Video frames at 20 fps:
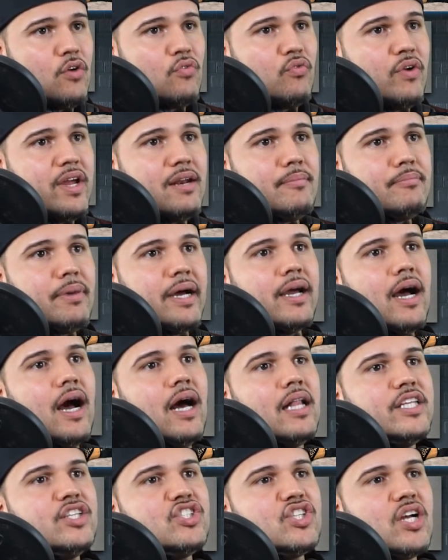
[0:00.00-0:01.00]
Written by
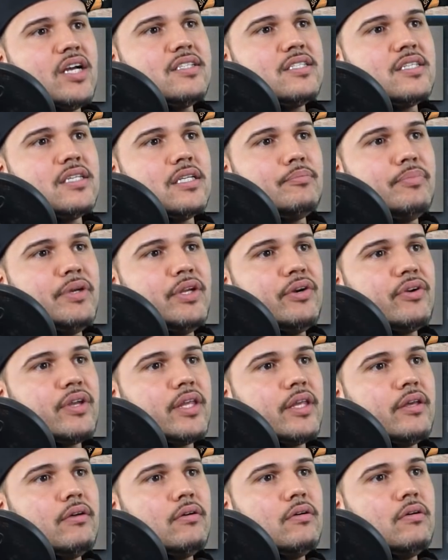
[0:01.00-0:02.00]
Holly Johnson, Peter
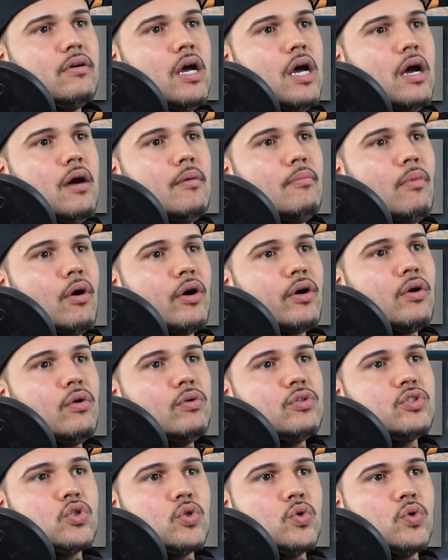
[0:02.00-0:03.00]
Gill, Mark
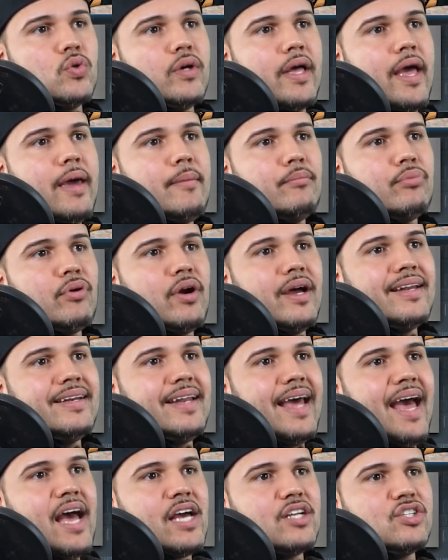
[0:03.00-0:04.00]
O'Toole, and Brian
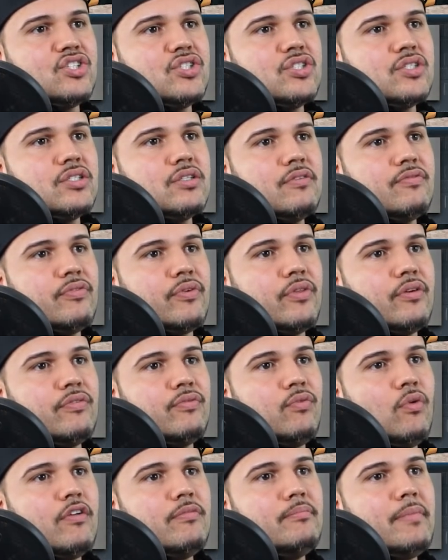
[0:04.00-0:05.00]
Nash for the
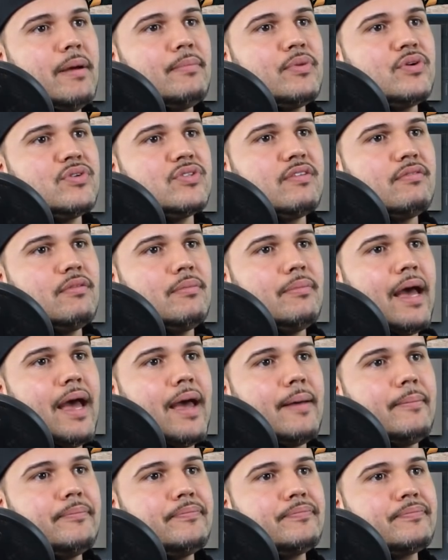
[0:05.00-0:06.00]
four members of the
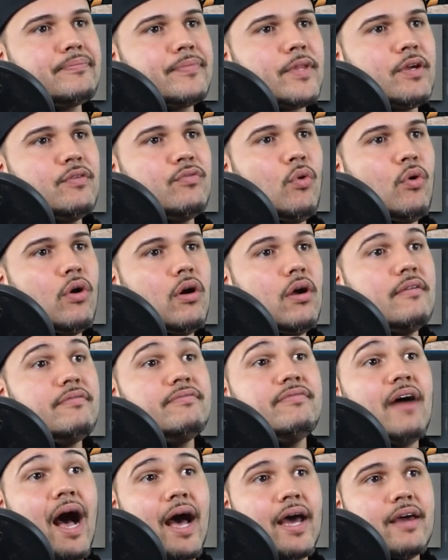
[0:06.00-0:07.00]
band. Four
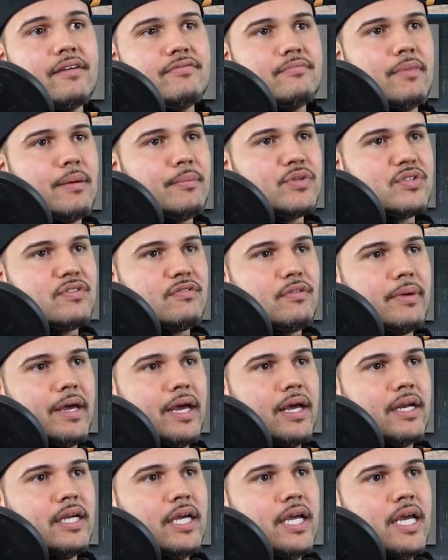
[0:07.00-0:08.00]
of five members of the
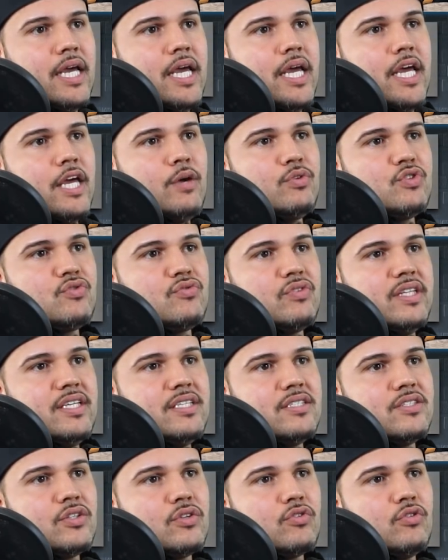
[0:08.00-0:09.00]
band. It was
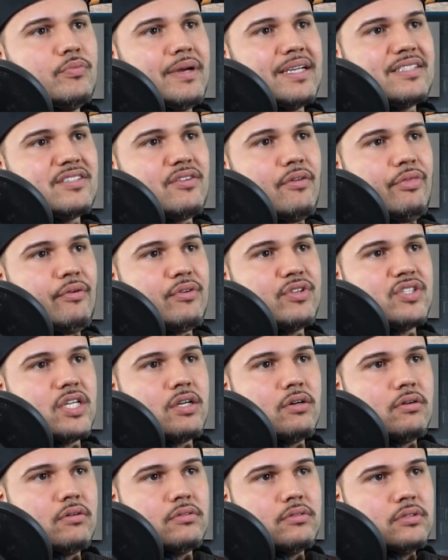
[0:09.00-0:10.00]
released in the group as their third
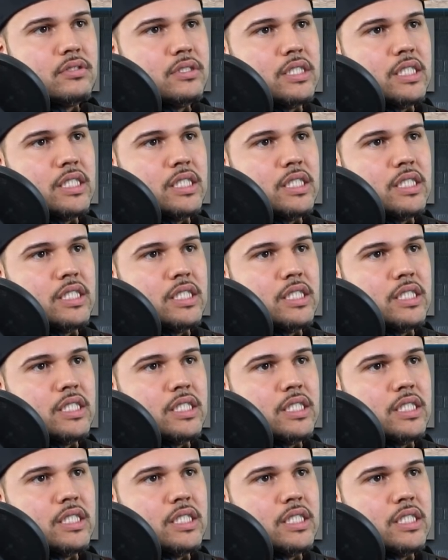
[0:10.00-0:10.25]
single.